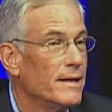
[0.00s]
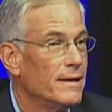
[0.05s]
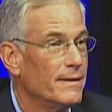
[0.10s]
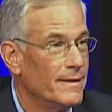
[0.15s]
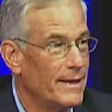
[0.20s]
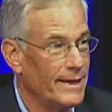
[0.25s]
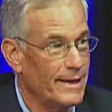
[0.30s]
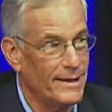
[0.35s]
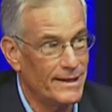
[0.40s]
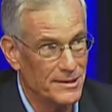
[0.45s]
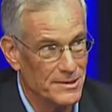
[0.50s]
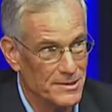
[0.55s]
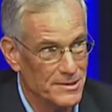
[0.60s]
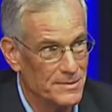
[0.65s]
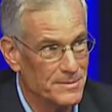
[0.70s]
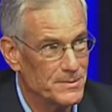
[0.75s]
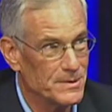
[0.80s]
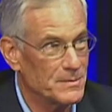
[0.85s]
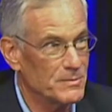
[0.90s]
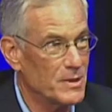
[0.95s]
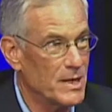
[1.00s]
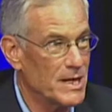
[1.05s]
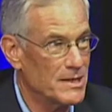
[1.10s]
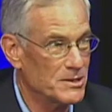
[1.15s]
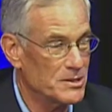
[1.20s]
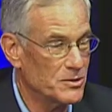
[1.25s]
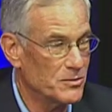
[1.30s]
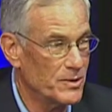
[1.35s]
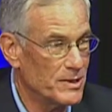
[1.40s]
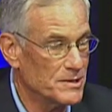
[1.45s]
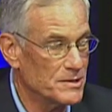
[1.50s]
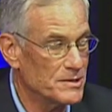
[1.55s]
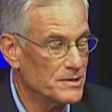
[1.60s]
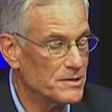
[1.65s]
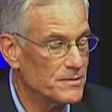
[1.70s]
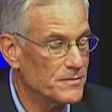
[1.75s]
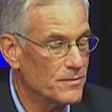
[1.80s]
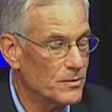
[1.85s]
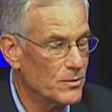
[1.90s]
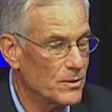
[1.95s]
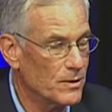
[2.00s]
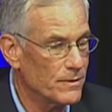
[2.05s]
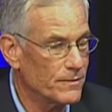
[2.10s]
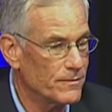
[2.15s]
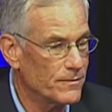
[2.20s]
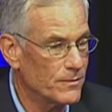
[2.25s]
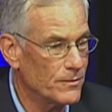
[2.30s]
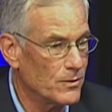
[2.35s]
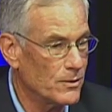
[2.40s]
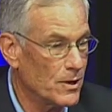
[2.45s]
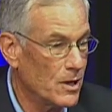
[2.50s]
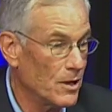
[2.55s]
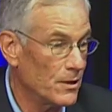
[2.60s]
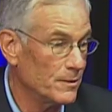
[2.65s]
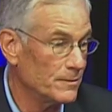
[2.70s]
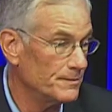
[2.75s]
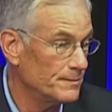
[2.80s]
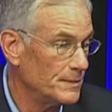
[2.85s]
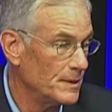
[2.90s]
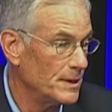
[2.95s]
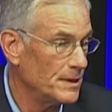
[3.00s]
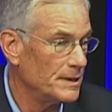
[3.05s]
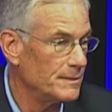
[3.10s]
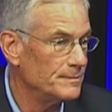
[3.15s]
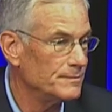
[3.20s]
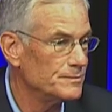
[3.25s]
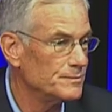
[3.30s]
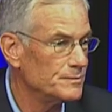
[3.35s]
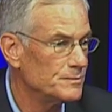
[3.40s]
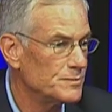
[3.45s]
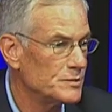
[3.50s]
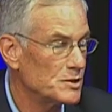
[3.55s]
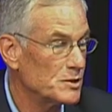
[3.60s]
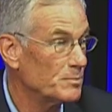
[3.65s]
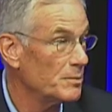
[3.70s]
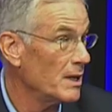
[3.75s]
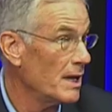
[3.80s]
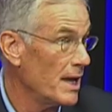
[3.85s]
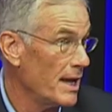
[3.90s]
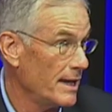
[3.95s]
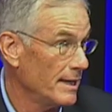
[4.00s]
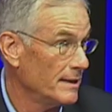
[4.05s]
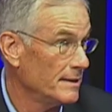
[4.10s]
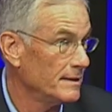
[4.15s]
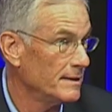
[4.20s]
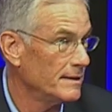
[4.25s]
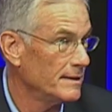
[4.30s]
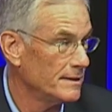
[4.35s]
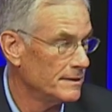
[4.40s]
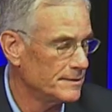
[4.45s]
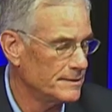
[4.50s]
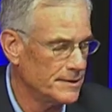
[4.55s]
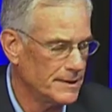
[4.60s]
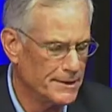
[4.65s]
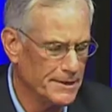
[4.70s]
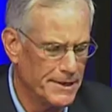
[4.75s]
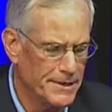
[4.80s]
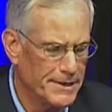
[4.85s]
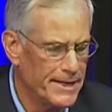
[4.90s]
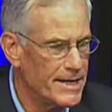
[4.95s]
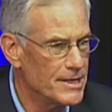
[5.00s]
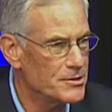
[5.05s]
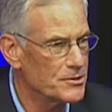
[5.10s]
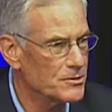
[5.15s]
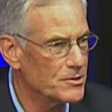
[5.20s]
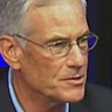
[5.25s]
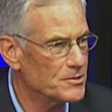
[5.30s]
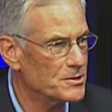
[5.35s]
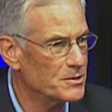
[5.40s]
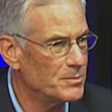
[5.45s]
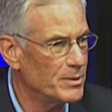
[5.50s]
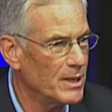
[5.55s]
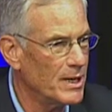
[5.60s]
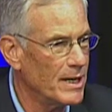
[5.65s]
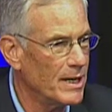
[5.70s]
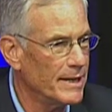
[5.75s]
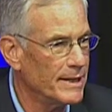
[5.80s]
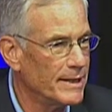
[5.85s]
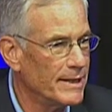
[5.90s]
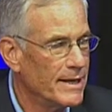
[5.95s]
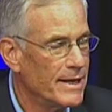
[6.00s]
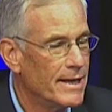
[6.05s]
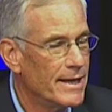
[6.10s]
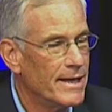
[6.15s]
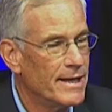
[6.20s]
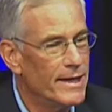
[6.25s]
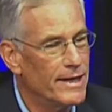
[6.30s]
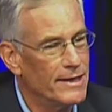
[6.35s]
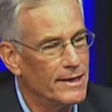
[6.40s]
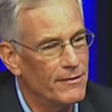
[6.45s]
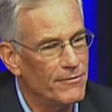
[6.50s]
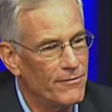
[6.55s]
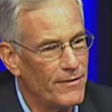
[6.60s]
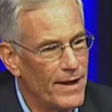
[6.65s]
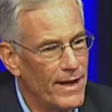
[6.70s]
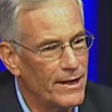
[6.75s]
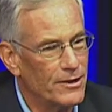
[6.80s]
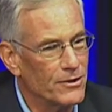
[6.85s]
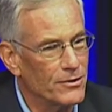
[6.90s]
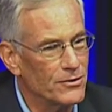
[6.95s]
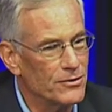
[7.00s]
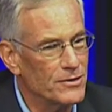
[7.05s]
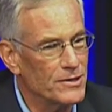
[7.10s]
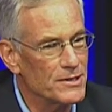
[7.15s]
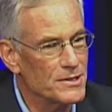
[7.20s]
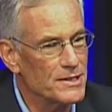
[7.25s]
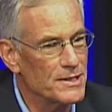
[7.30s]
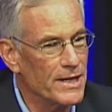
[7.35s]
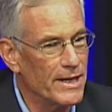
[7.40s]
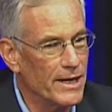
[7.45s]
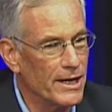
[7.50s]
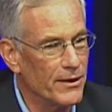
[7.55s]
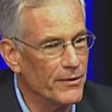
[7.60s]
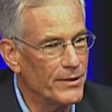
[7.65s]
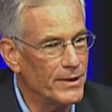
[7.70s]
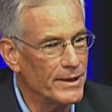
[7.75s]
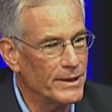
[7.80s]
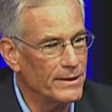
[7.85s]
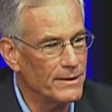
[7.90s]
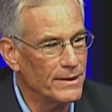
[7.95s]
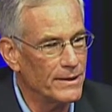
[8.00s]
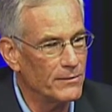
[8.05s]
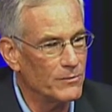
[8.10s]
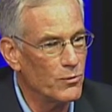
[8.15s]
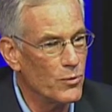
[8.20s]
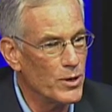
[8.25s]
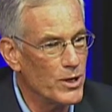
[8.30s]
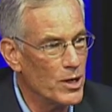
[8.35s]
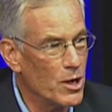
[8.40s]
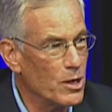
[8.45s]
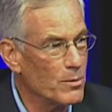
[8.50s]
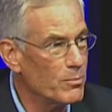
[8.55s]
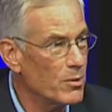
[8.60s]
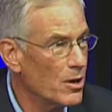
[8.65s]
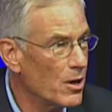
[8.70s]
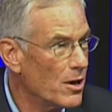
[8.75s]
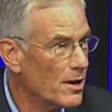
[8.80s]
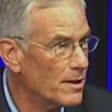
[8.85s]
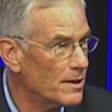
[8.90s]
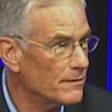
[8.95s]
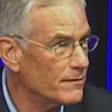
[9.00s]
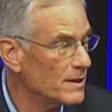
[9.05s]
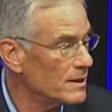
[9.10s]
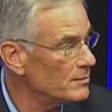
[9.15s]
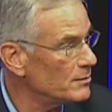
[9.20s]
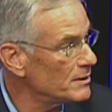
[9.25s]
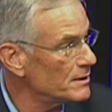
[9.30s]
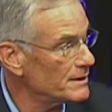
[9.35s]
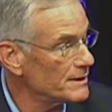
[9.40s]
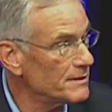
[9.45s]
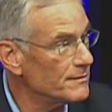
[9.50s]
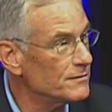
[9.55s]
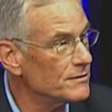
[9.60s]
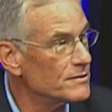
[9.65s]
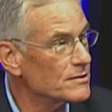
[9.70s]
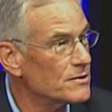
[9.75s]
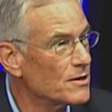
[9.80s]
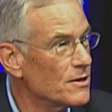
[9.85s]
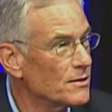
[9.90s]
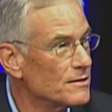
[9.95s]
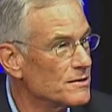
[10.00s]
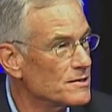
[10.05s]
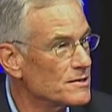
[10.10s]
That has some consequences for, for our uh, supply, and it, it endangers our supply. Mm-hmm. And in fact, there is an area that we are part of, I believe, is called the